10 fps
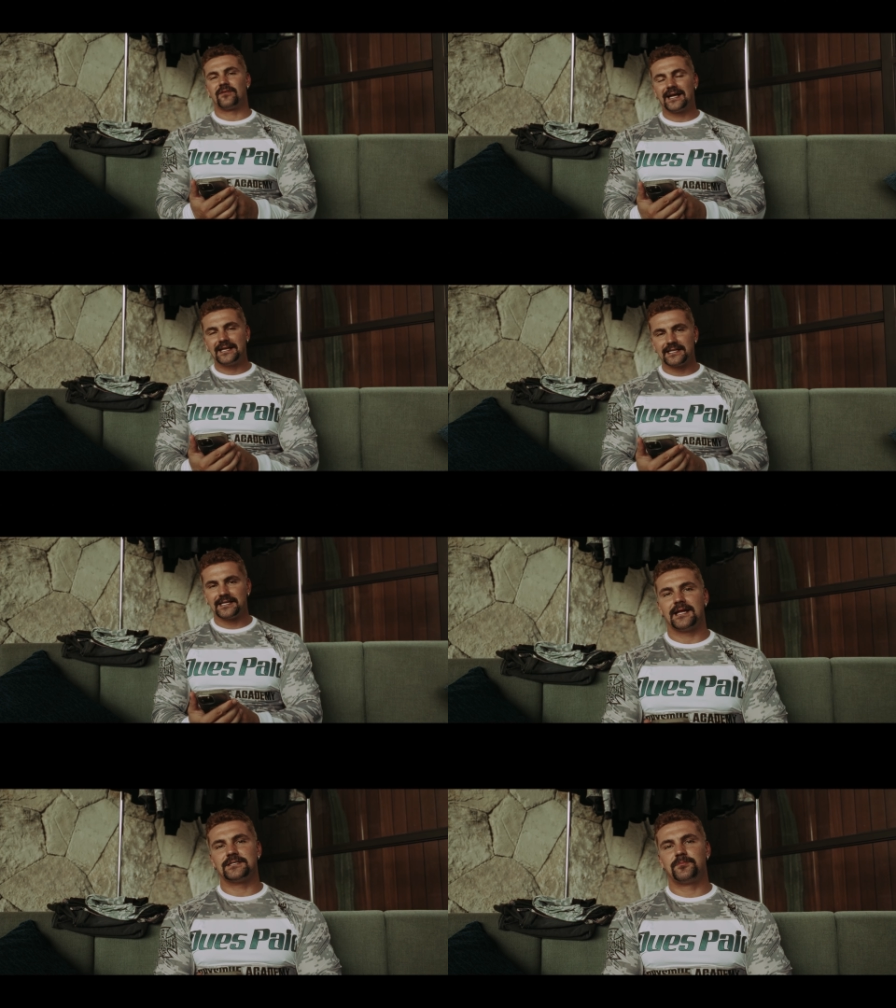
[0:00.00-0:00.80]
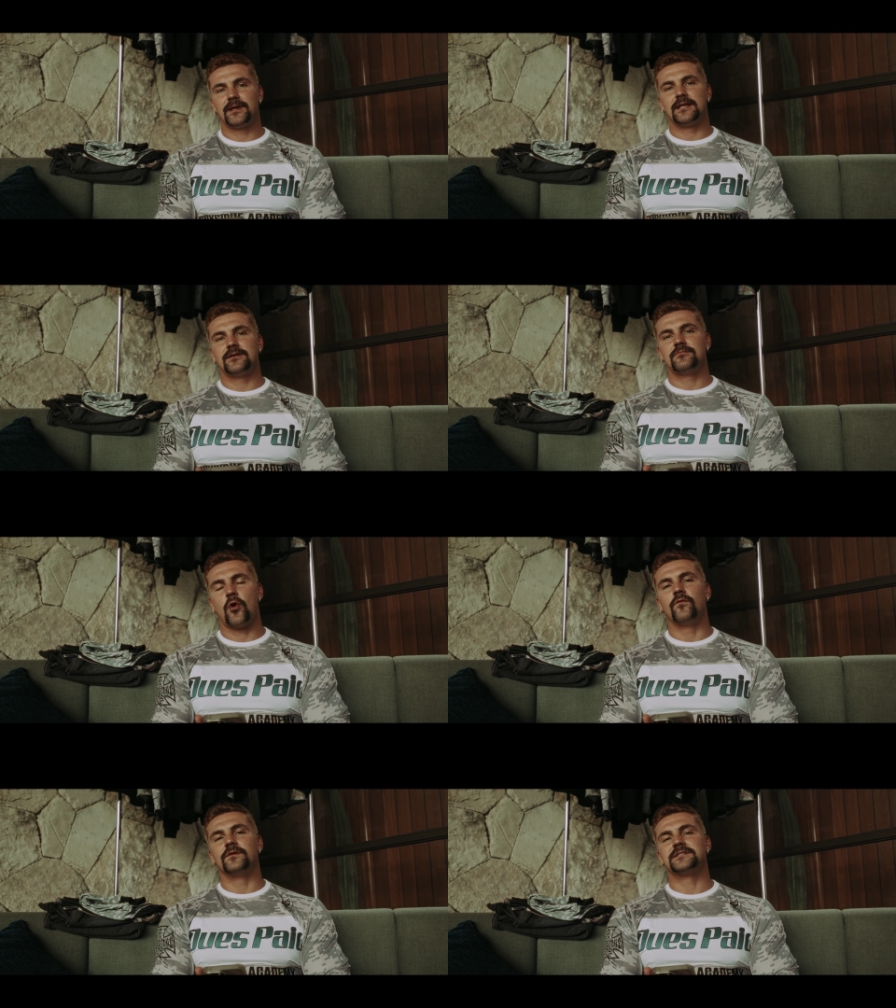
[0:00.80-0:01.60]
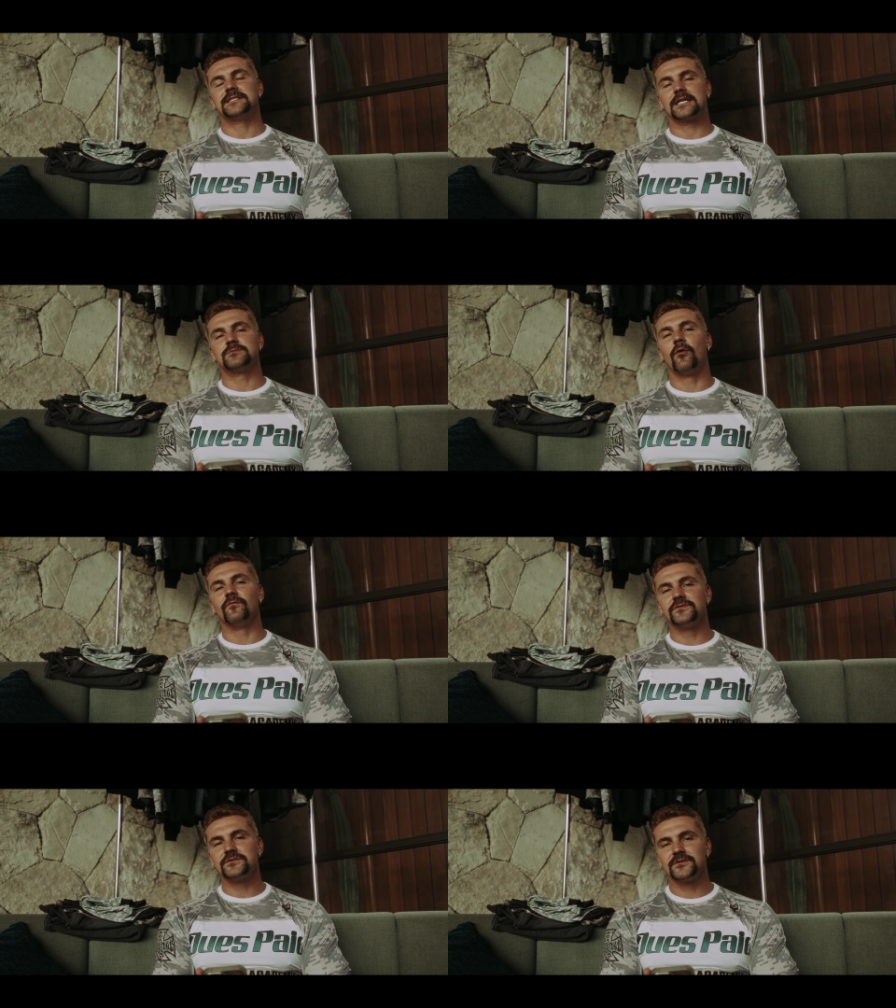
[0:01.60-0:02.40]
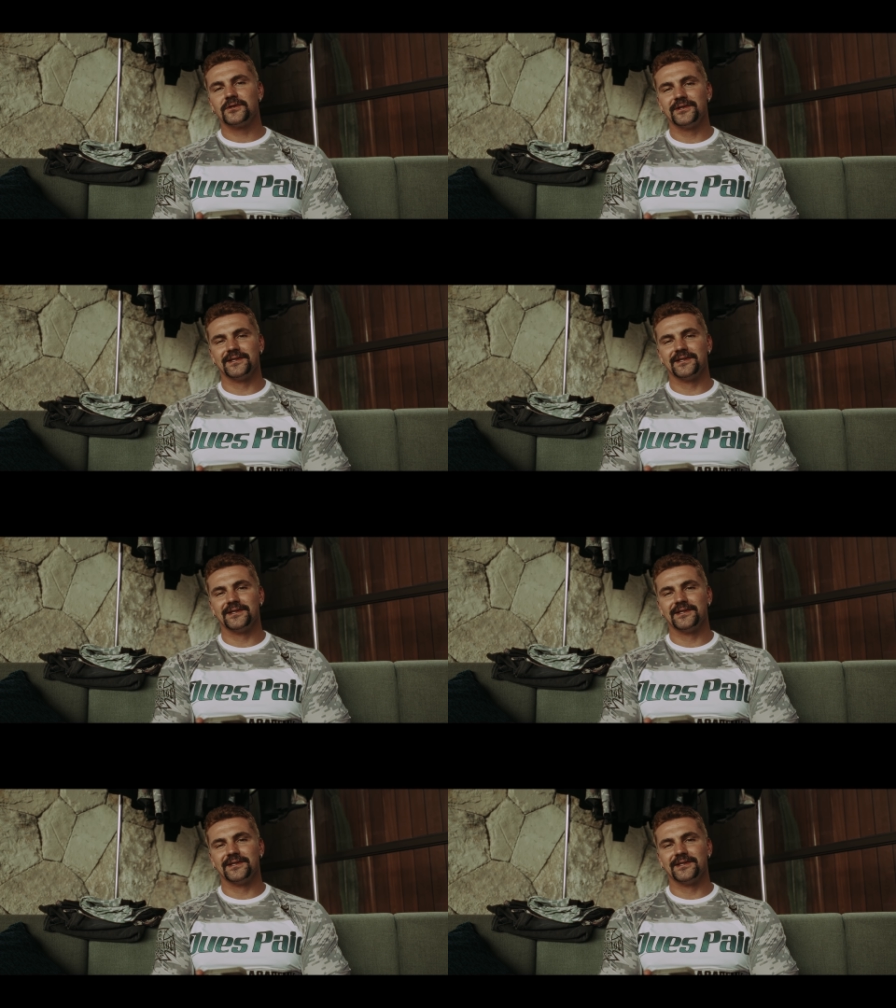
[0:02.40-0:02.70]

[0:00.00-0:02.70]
Finally, it's been over six months.